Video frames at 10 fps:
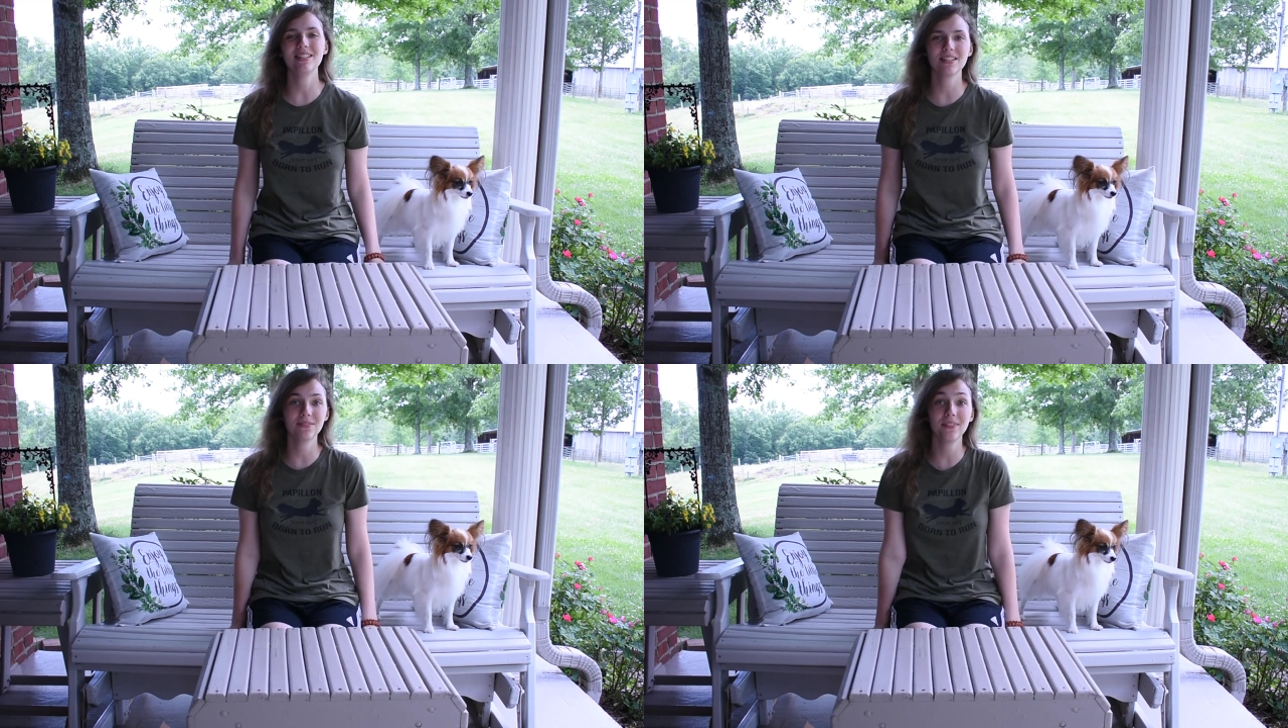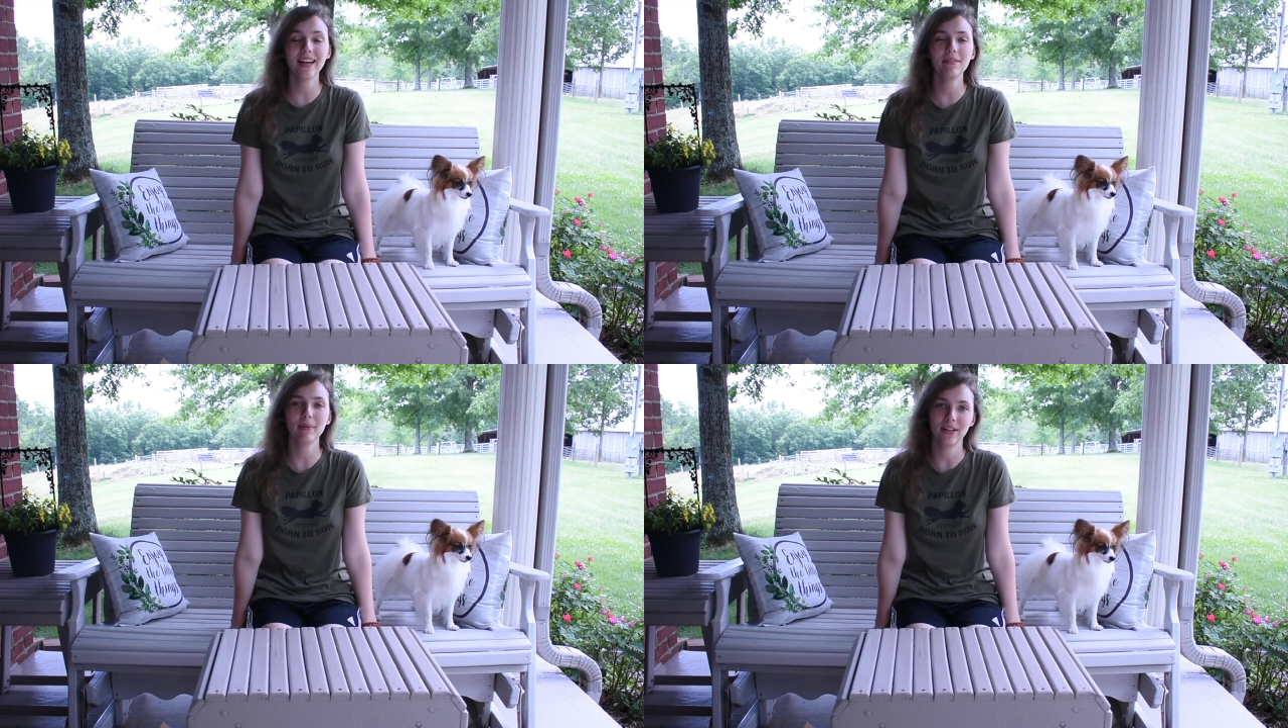some
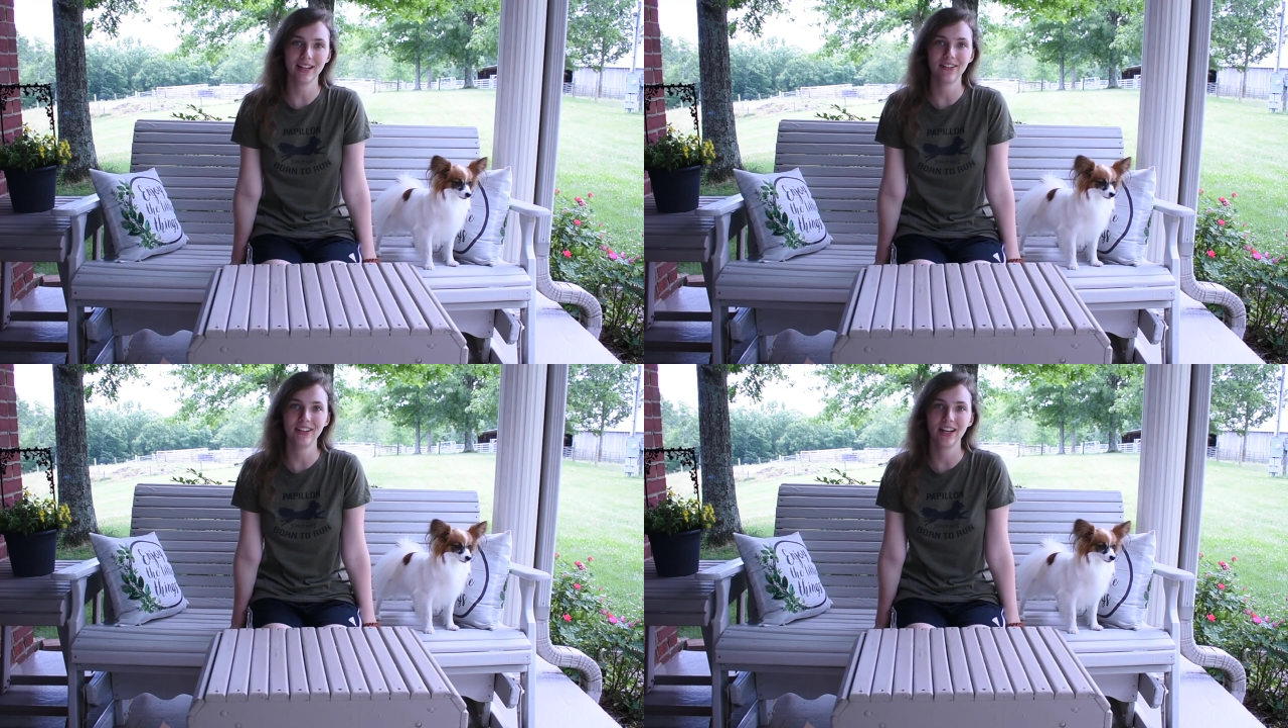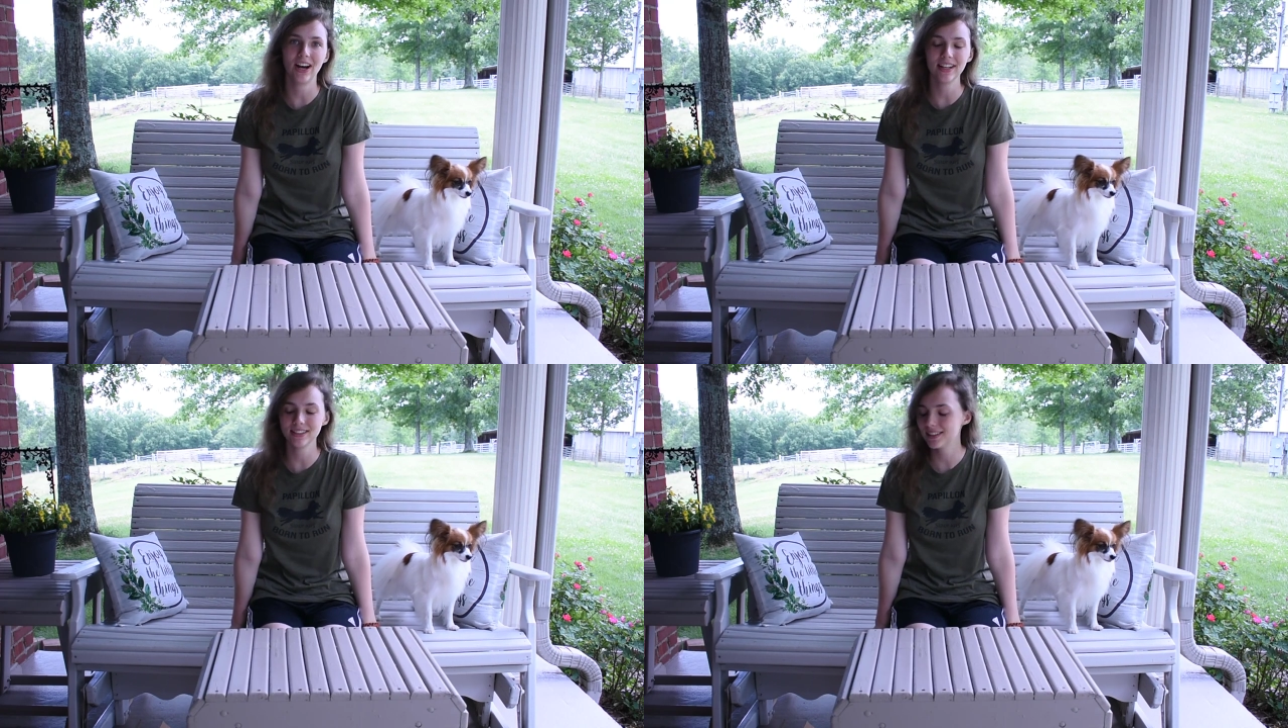fan mail that we
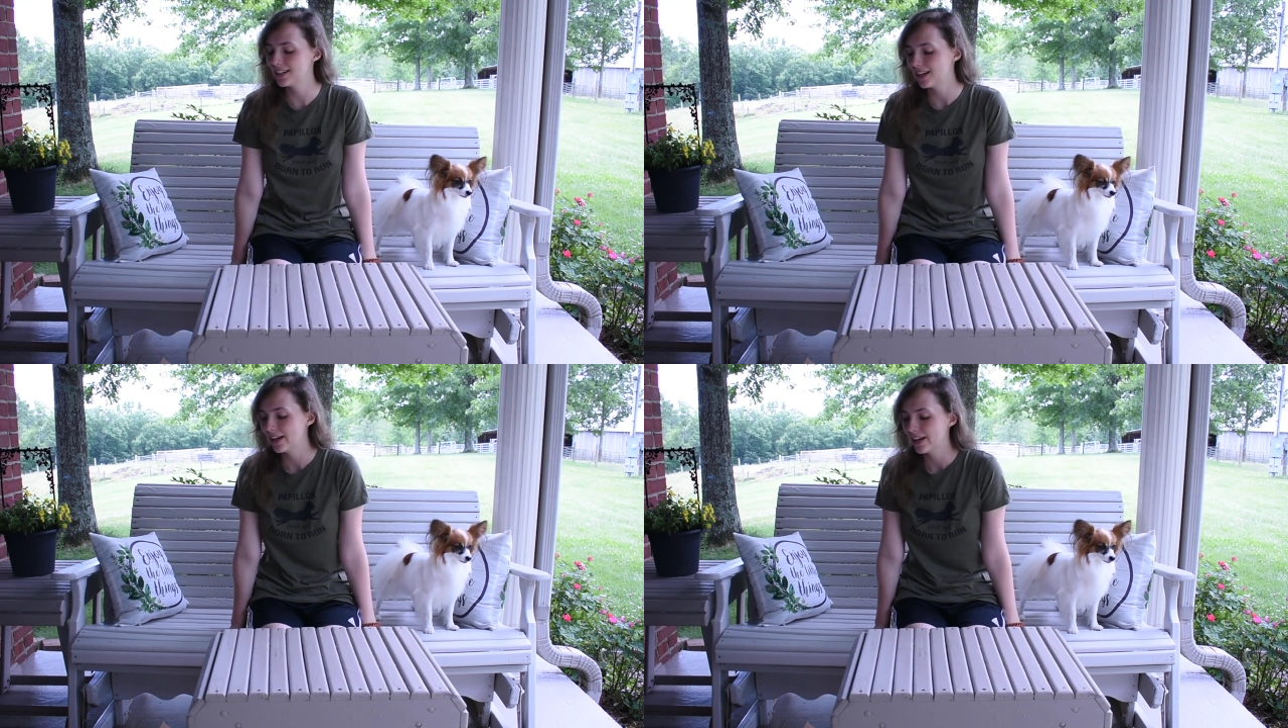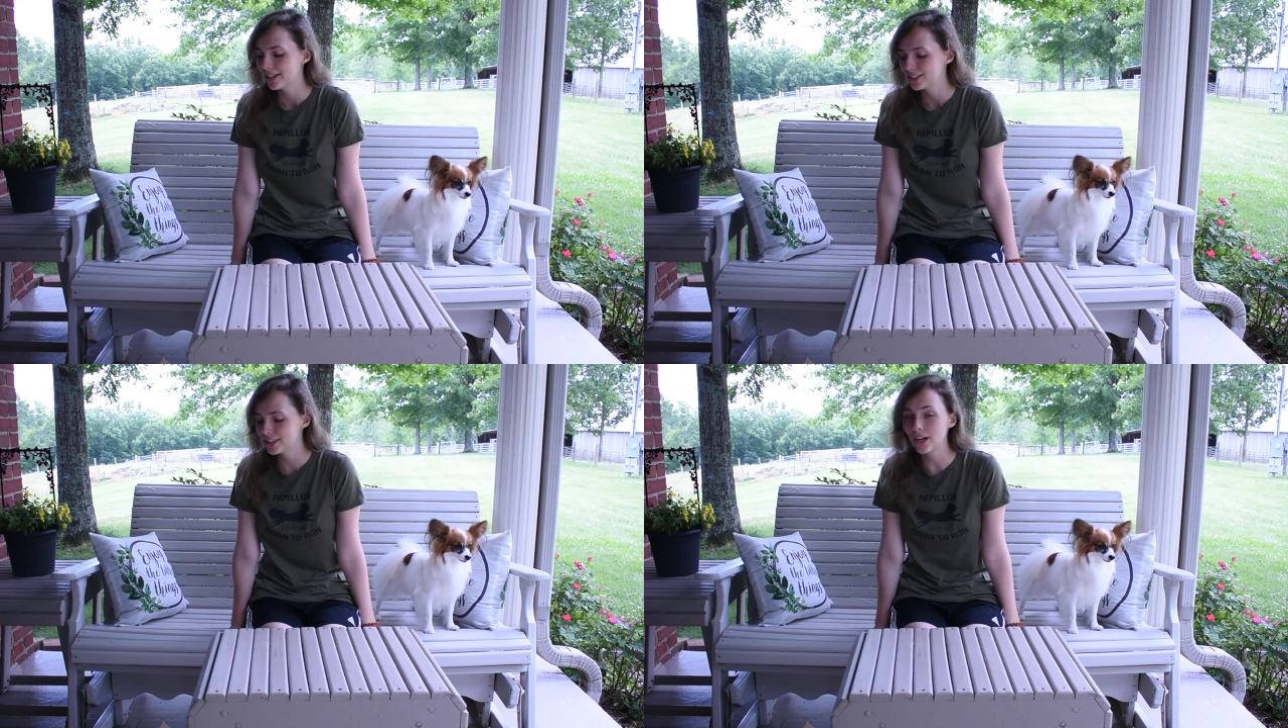got.
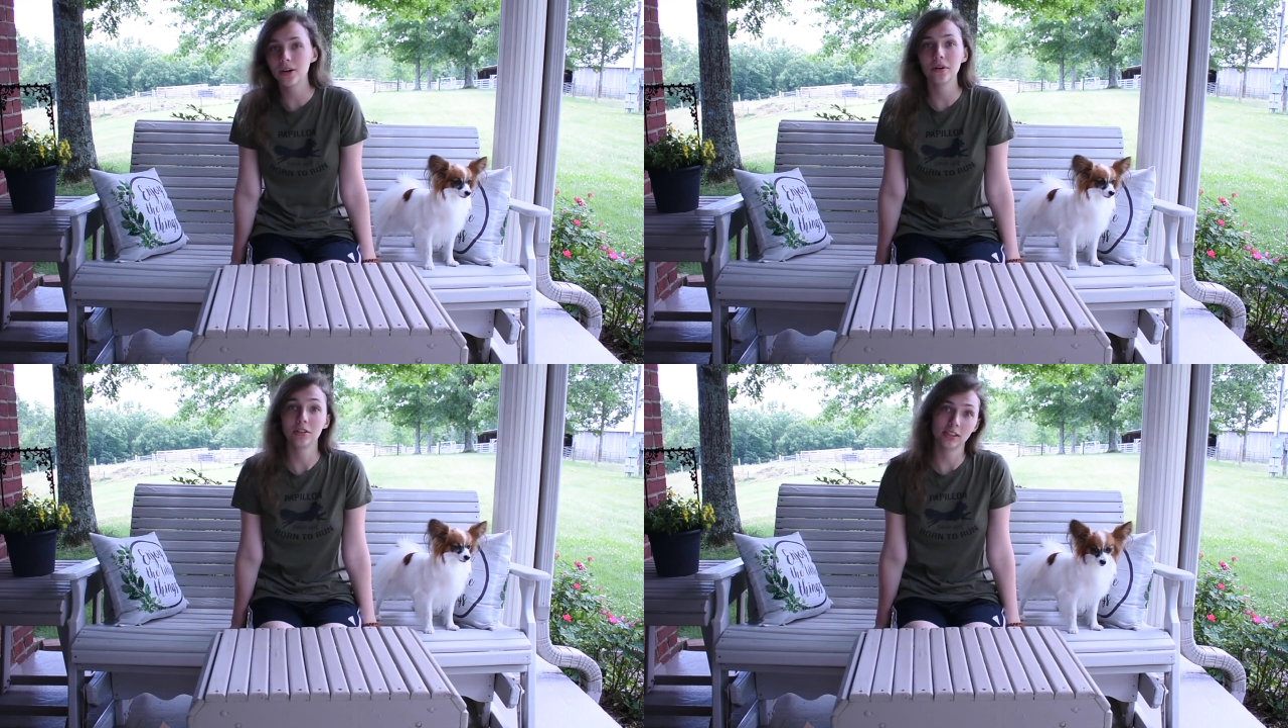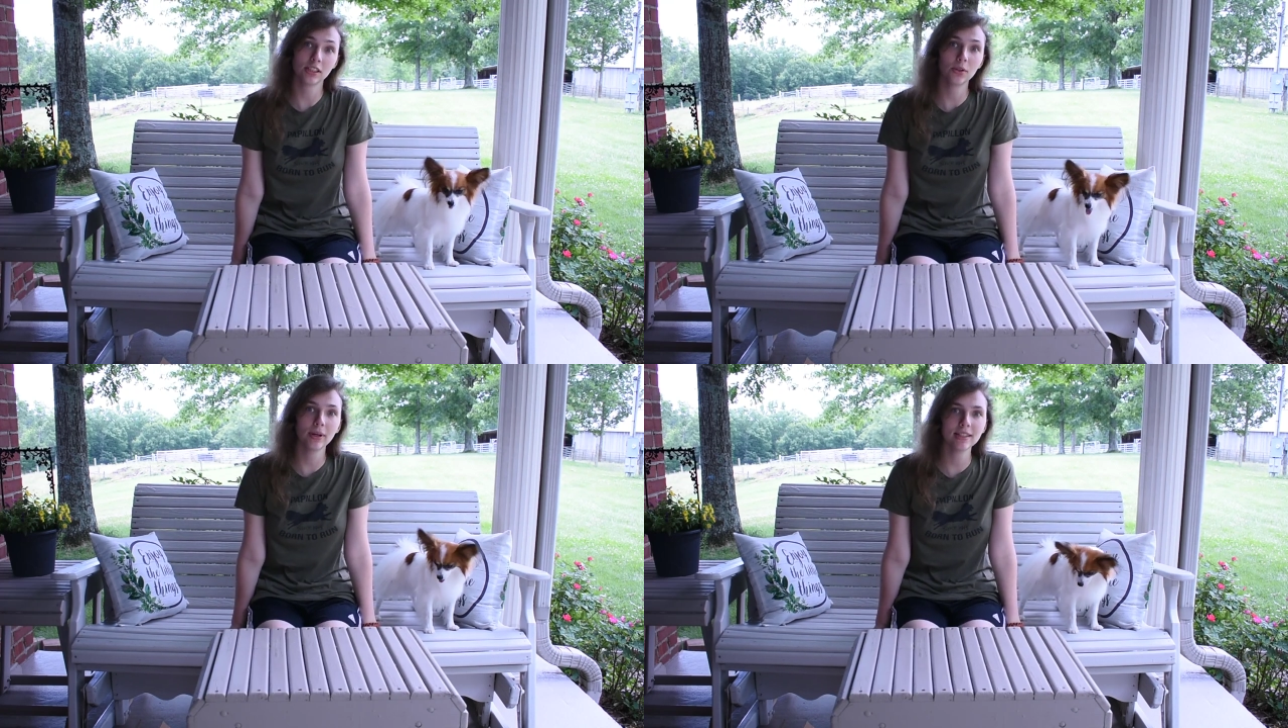So just
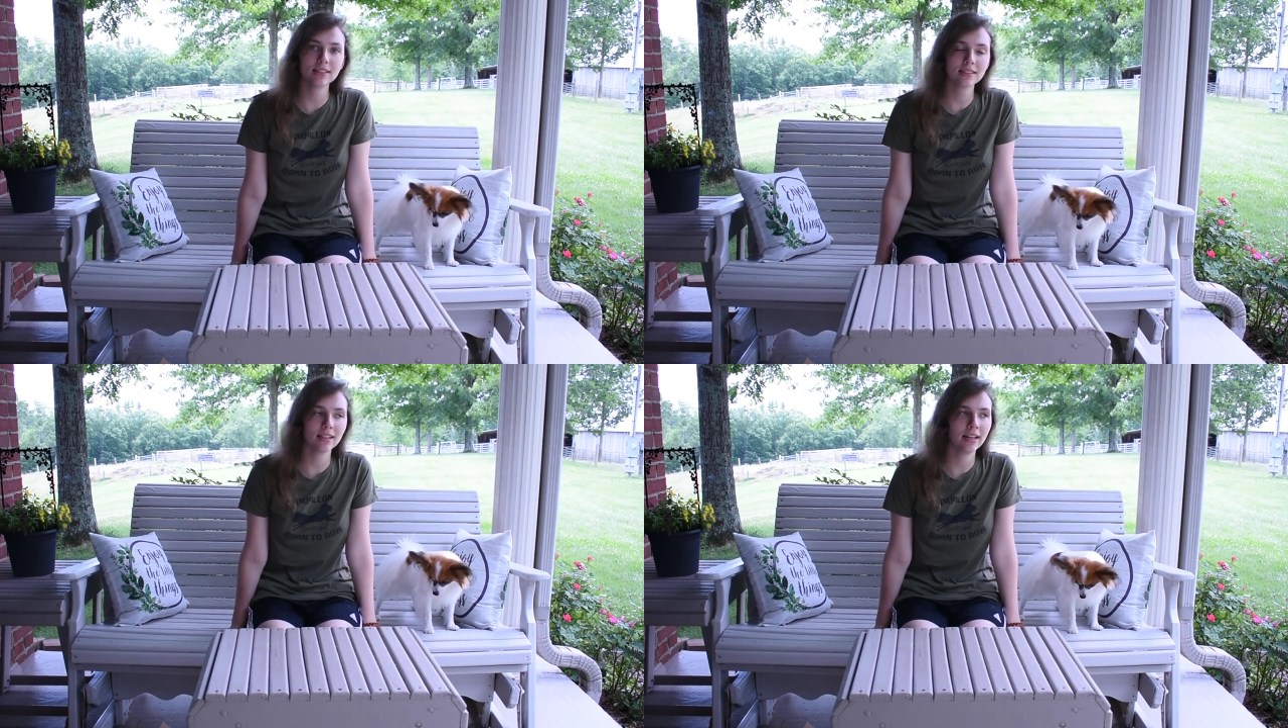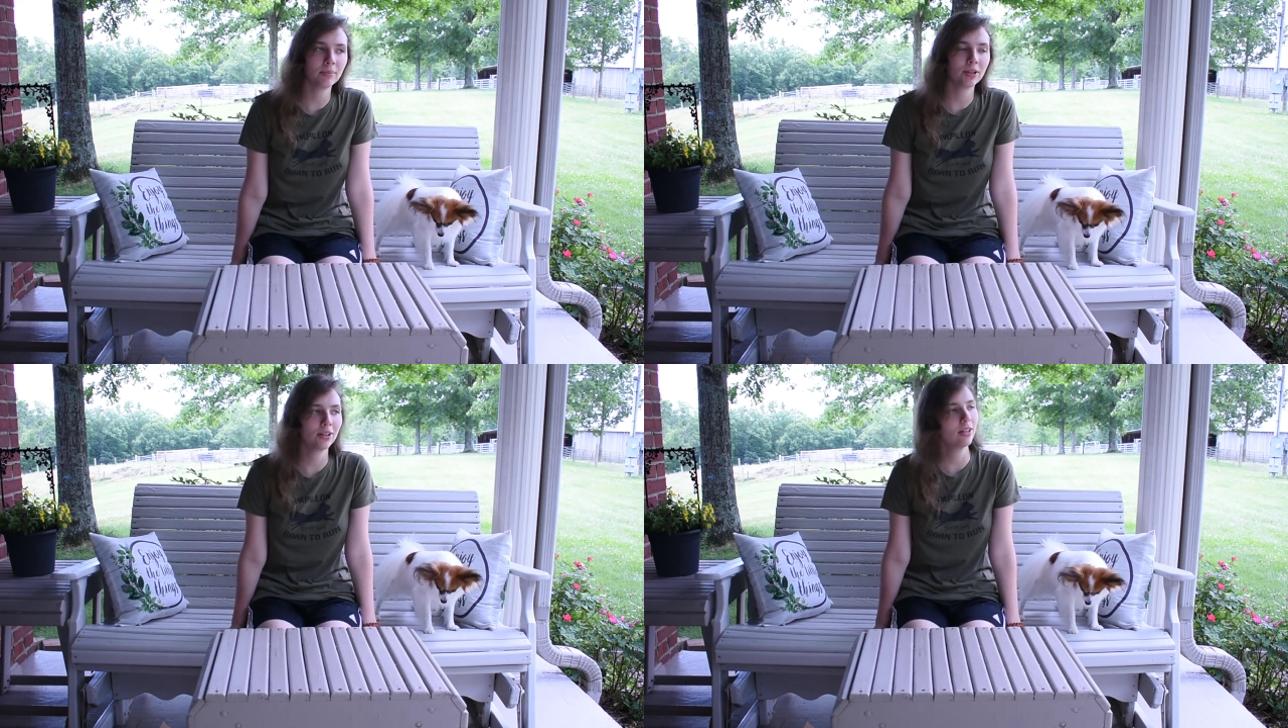a quick
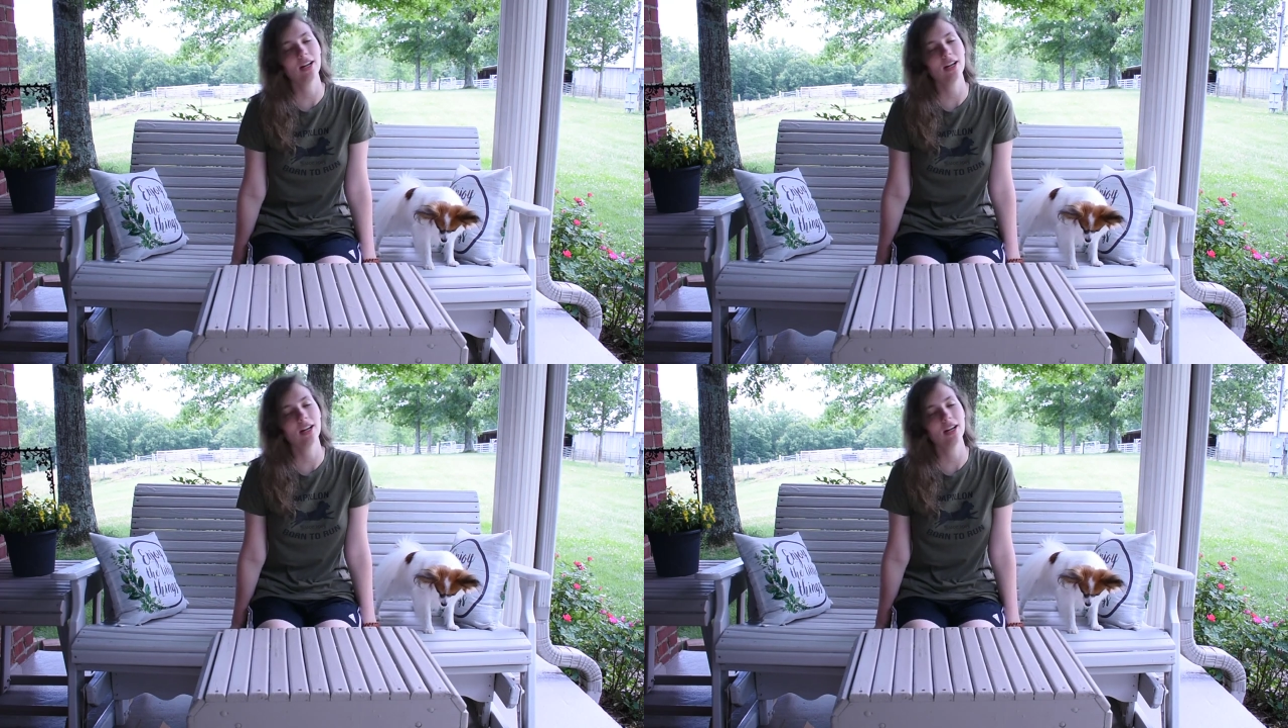disclaimer,